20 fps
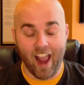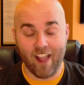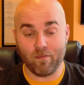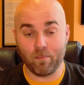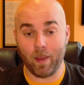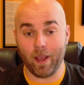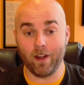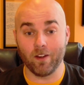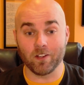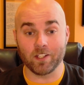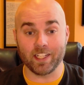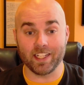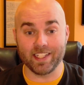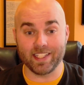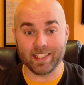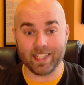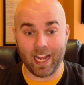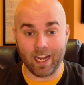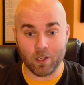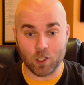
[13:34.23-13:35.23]
If
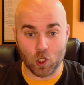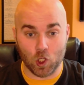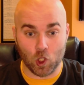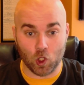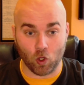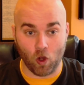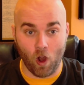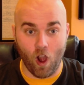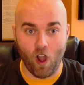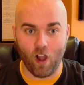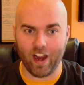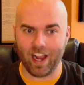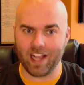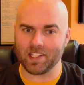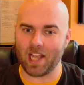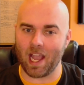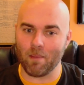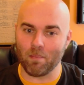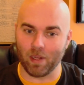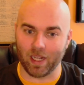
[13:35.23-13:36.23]
Peterson stays strong,
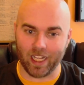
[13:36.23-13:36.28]
as I